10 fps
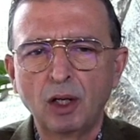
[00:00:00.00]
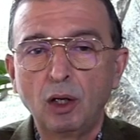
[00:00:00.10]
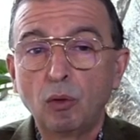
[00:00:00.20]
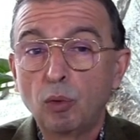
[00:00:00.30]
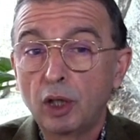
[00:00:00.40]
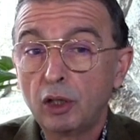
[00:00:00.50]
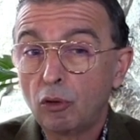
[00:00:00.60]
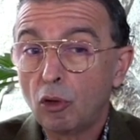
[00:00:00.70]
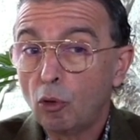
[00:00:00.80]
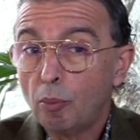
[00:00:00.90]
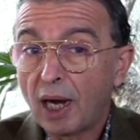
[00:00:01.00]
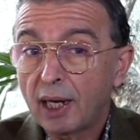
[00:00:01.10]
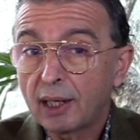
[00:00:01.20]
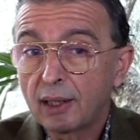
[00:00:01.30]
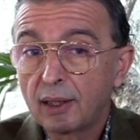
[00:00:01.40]
where you go back
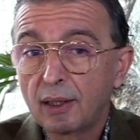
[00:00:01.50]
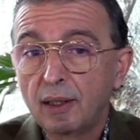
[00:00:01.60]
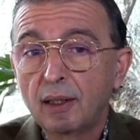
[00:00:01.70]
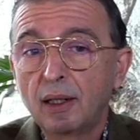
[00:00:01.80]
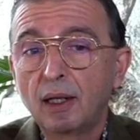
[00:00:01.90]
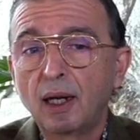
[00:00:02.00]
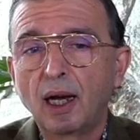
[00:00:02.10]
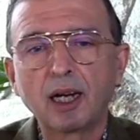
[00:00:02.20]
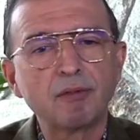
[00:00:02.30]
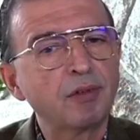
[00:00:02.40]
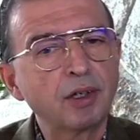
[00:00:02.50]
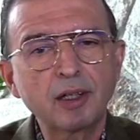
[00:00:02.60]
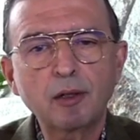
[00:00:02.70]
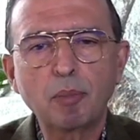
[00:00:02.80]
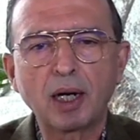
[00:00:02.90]
and further
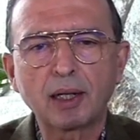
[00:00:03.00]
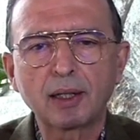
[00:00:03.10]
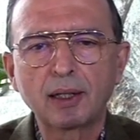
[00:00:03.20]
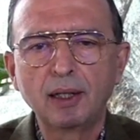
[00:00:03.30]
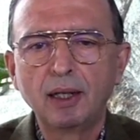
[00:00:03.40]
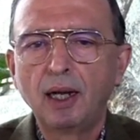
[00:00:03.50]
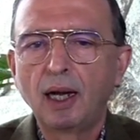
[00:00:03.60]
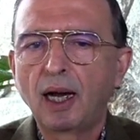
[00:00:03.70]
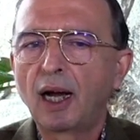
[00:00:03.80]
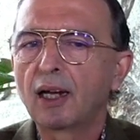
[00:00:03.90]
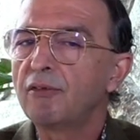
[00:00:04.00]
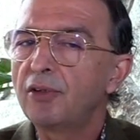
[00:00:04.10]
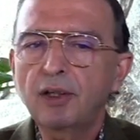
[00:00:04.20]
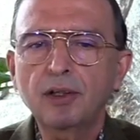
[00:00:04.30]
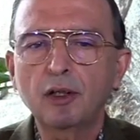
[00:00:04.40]
back and
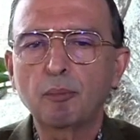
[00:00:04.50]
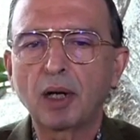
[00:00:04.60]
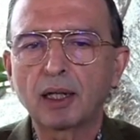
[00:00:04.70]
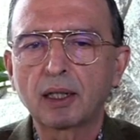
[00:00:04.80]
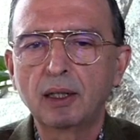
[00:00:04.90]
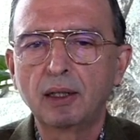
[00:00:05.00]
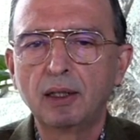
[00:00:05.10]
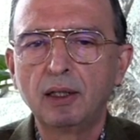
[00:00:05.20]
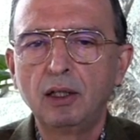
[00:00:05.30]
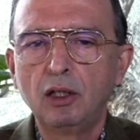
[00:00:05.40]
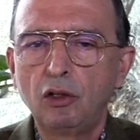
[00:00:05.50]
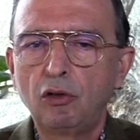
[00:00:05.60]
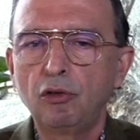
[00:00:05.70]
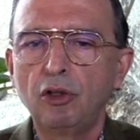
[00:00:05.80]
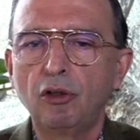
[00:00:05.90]
further back to
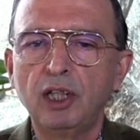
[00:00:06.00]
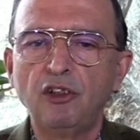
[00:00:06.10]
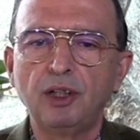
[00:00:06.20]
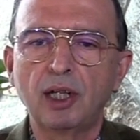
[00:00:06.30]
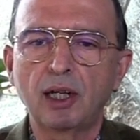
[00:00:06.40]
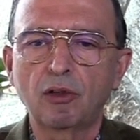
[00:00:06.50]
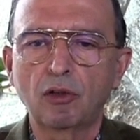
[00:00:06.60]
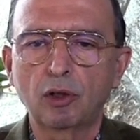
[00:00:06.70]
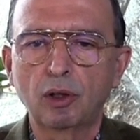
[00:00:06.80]
the original thought,